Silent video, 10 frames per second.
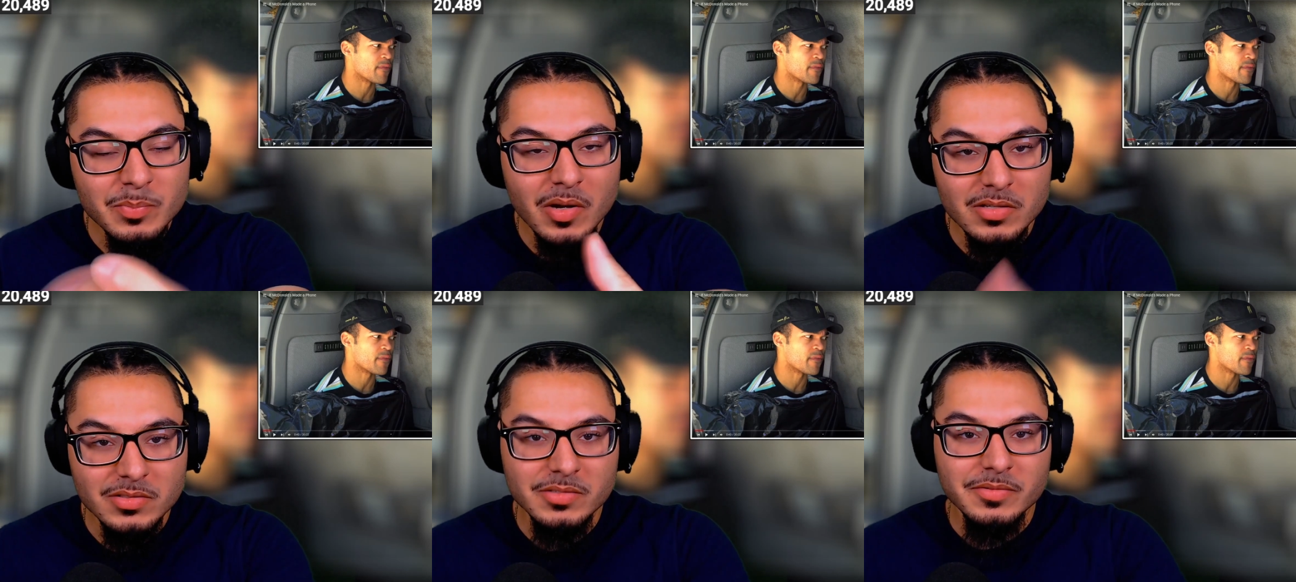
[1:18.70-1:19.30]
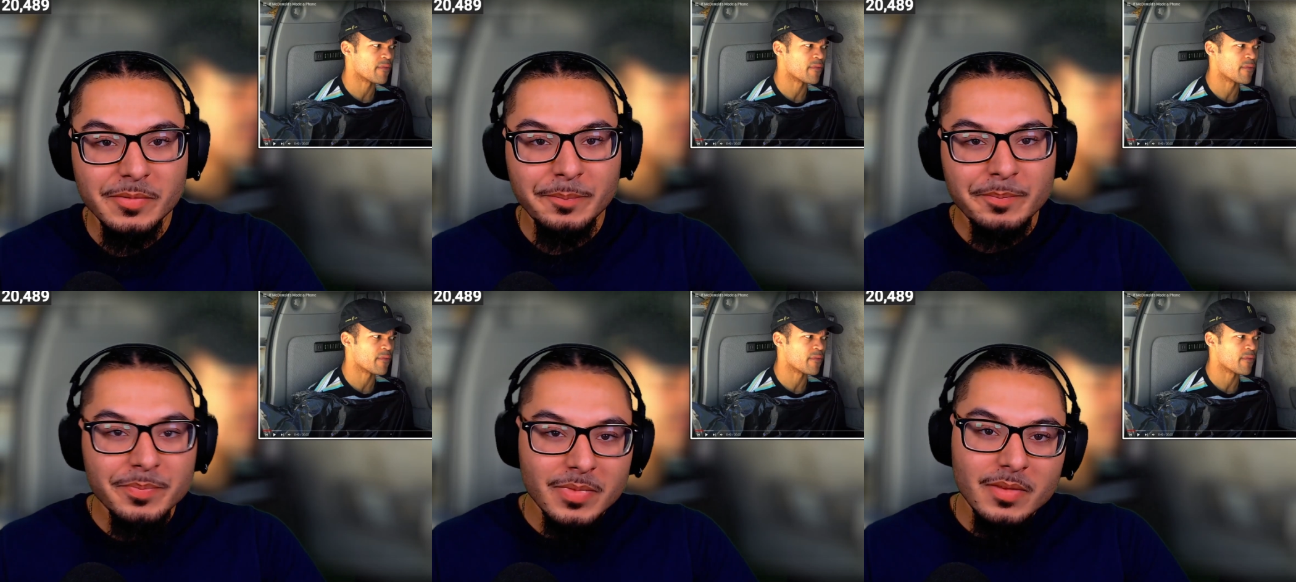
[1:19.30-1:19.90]
Speaker 1: positive.
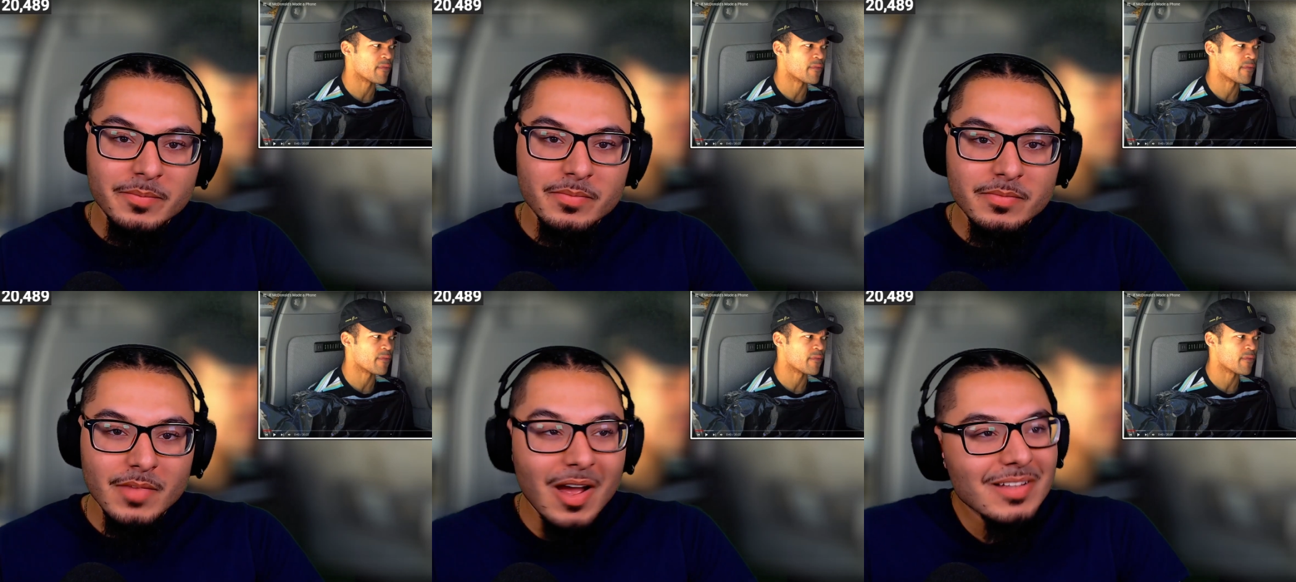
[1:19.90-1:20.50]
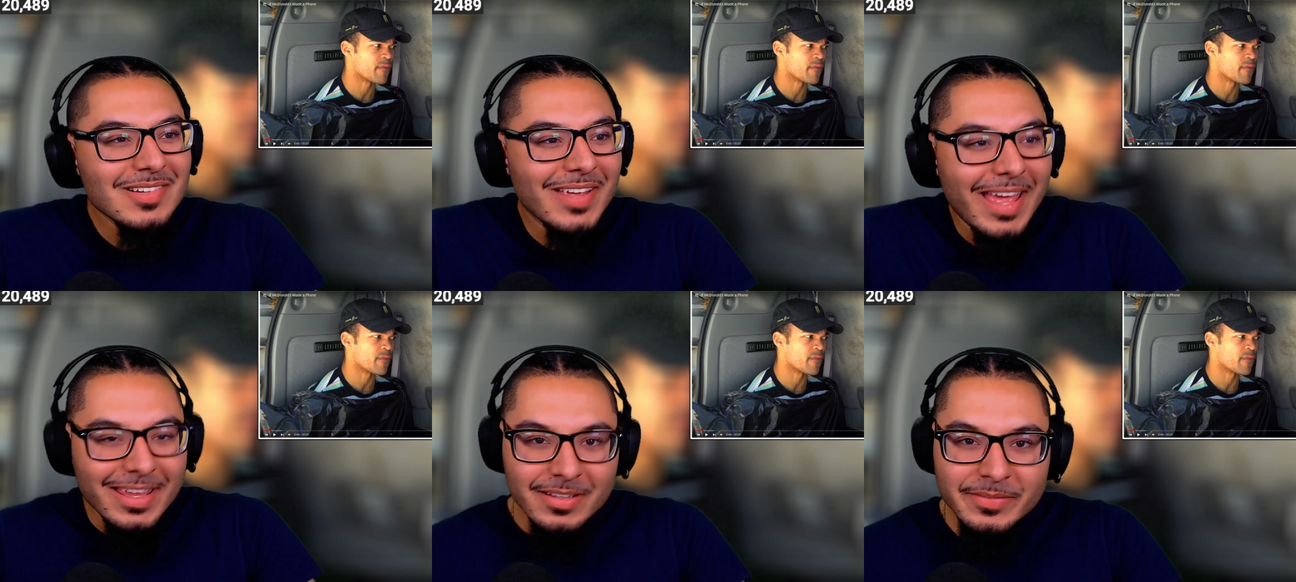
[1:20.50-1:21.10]
Oh, it's
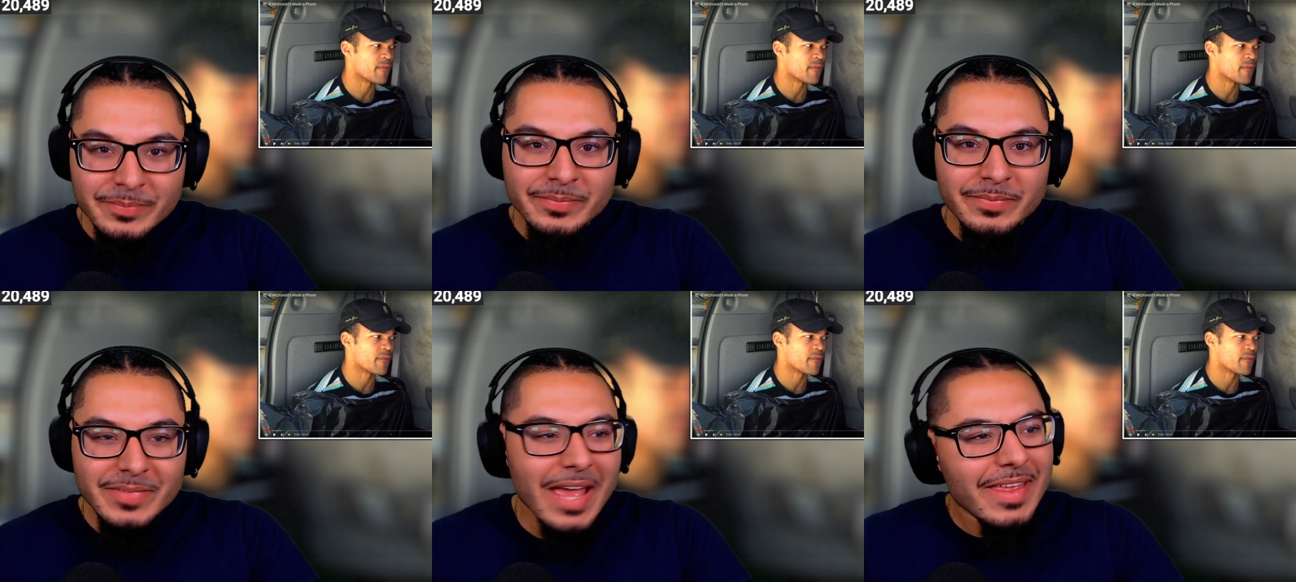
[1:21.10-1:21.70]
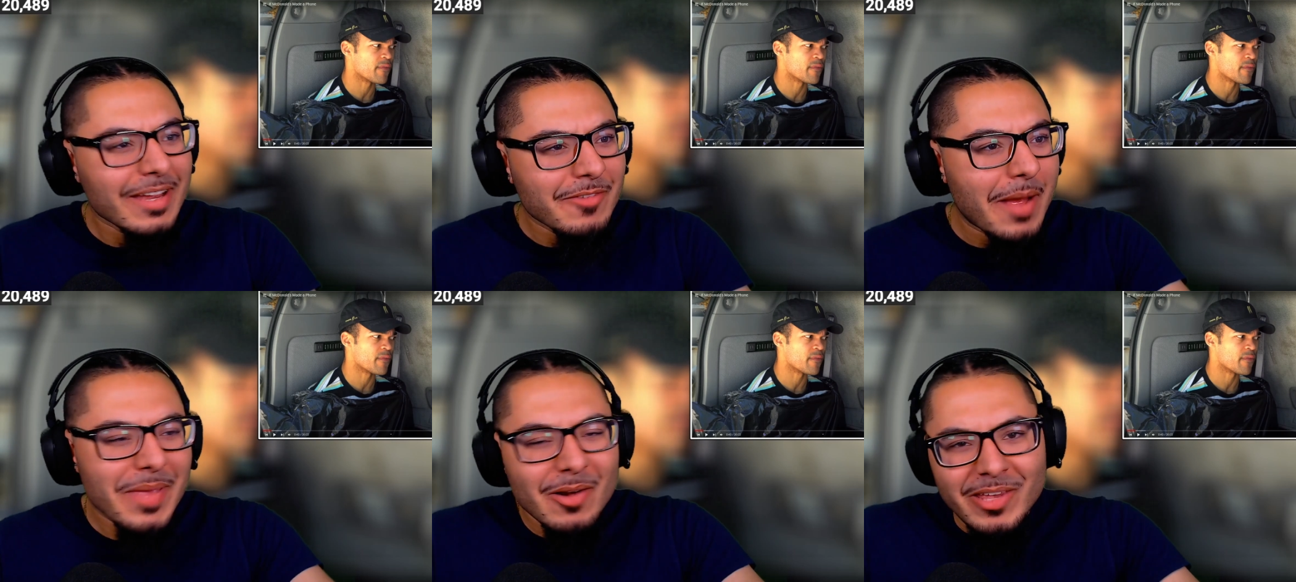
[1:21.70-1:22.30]
okay. Yeah, they can
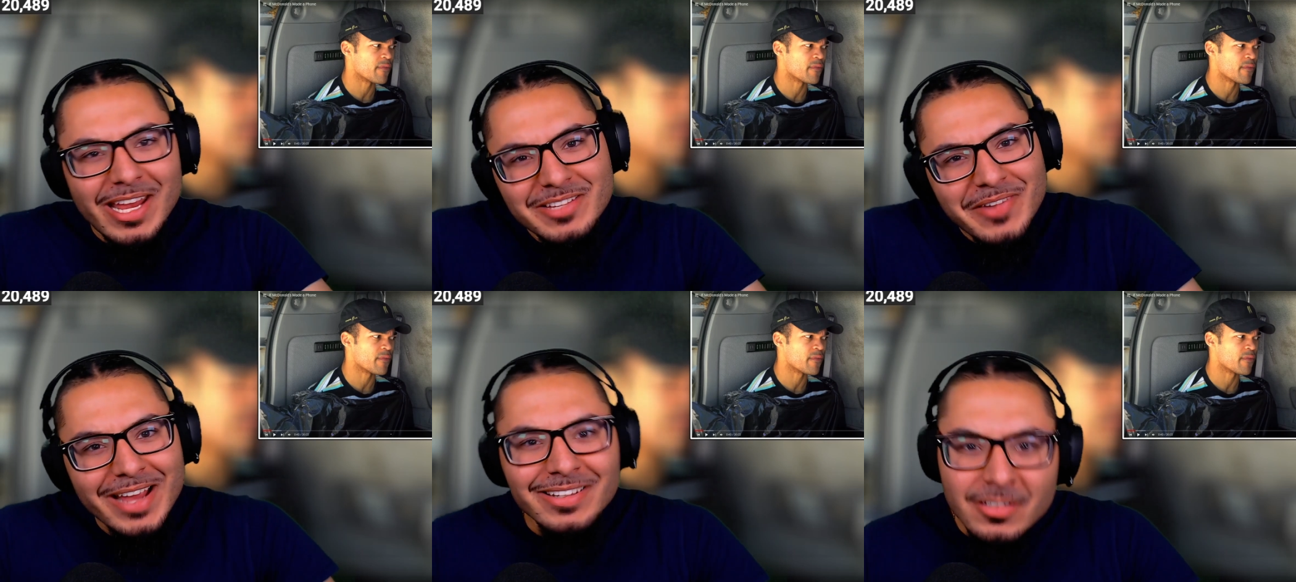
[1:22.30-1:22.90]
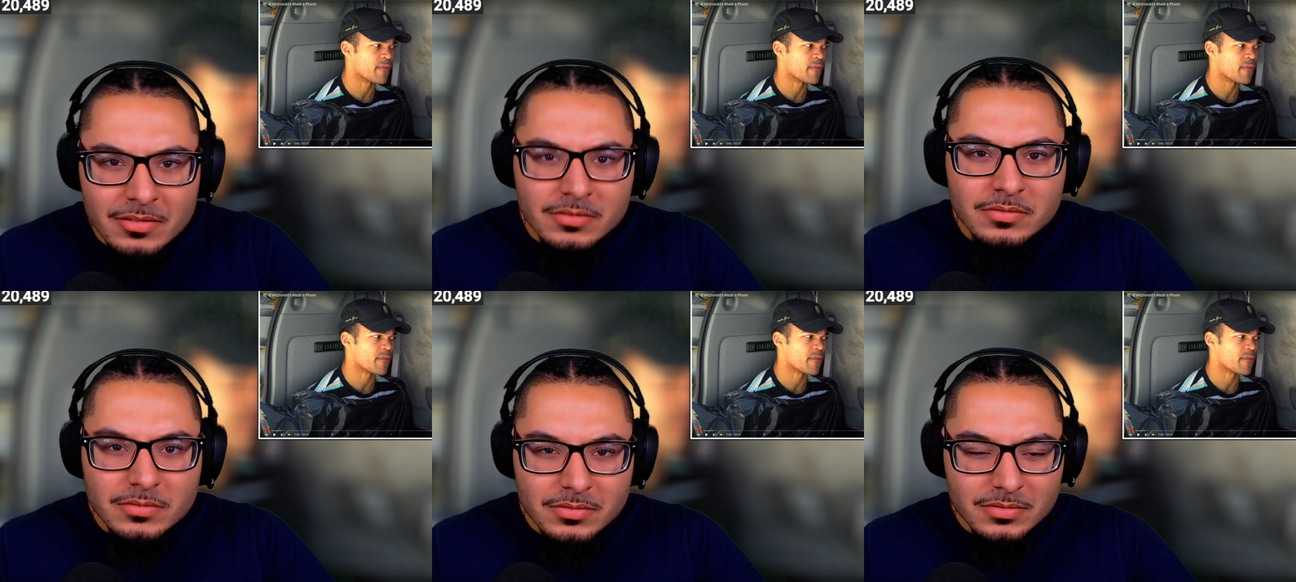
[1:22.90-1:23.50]
rob me. I don't care. It's fine.
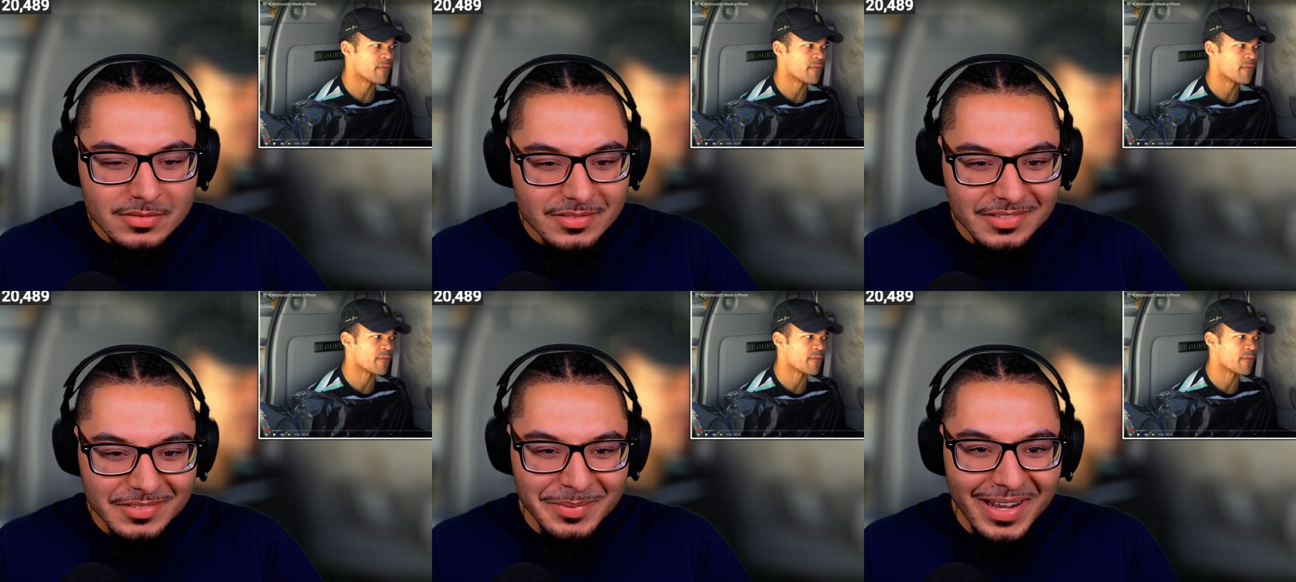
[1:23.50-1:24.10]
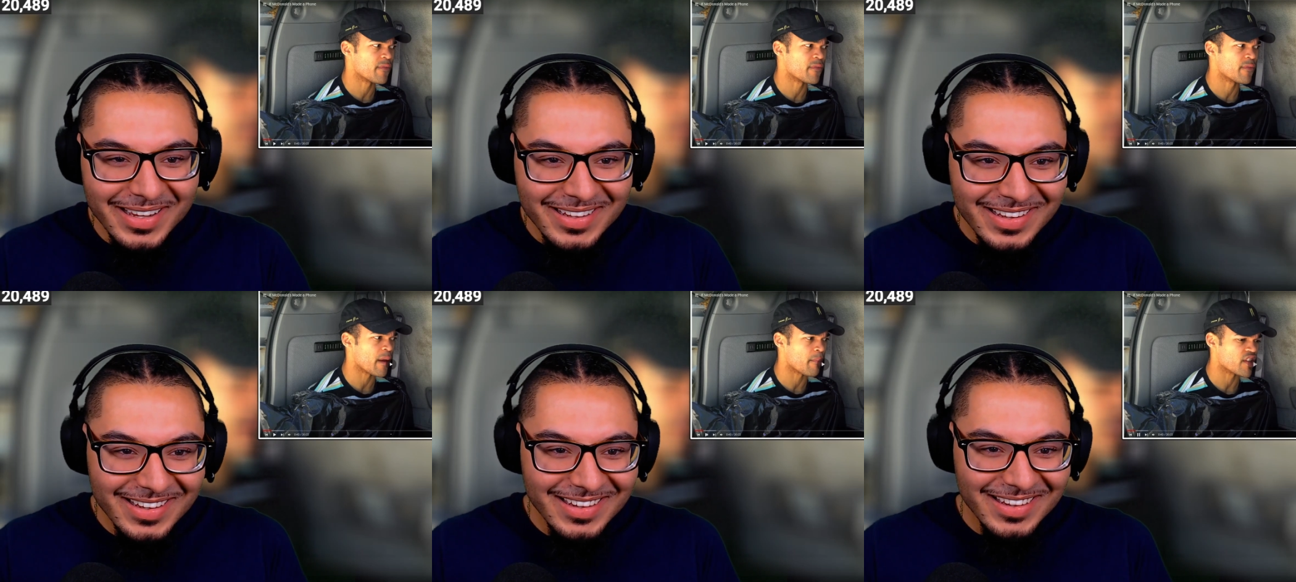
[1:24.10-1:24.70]
Oh, bye.
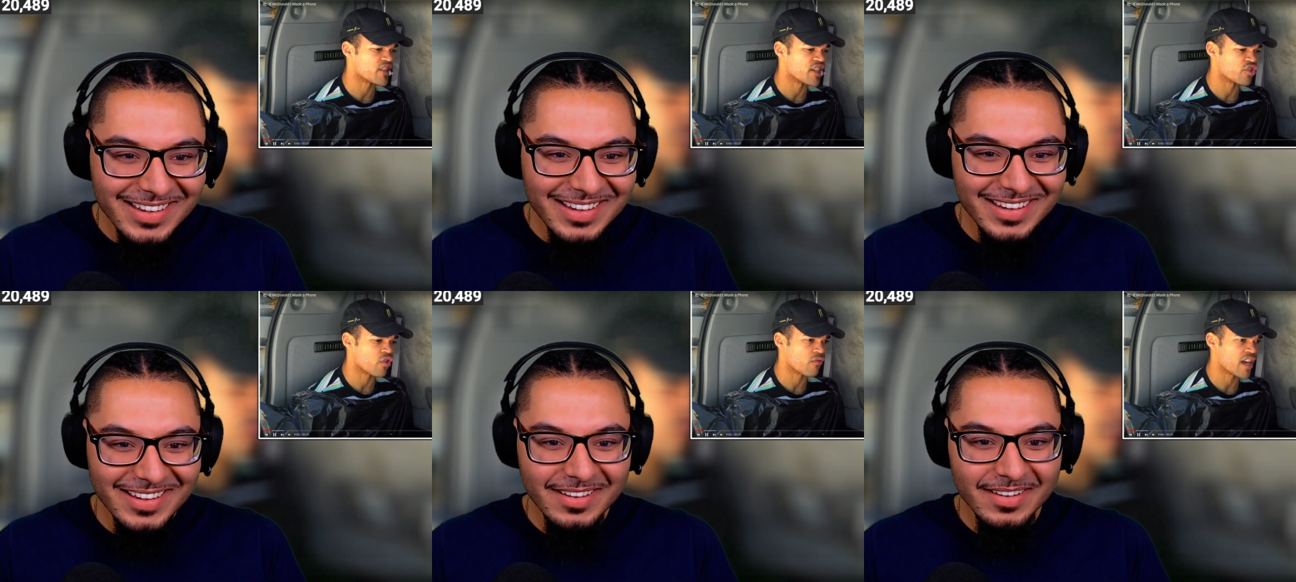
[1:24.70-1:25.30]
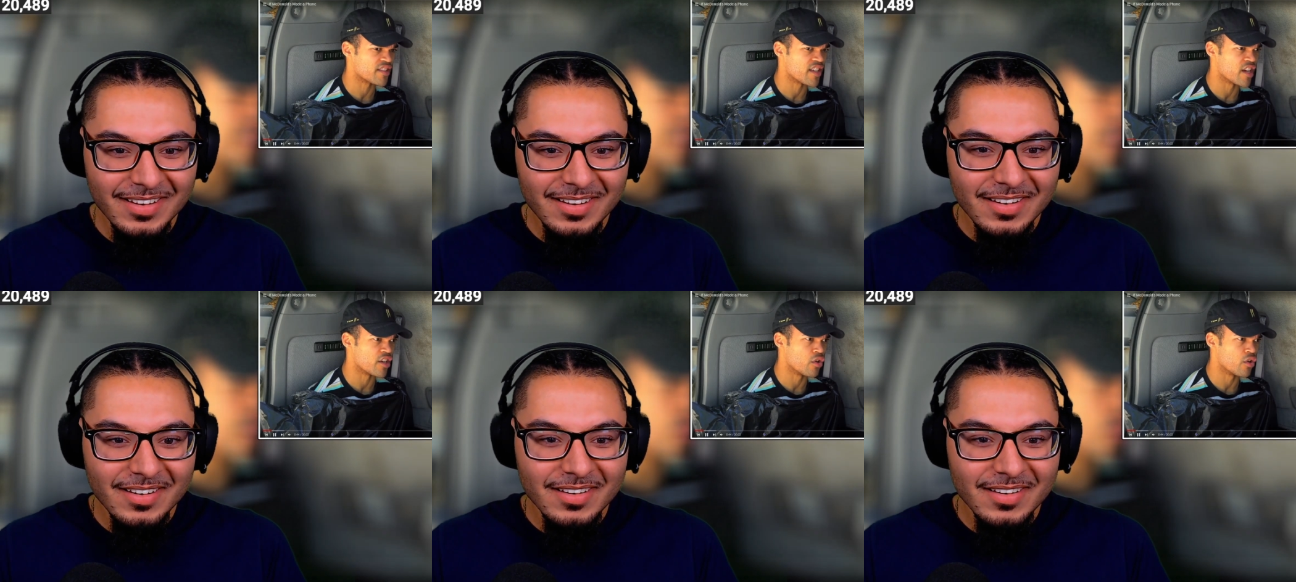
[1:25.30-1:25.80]
Speaker 2: That present is a trunk ride to the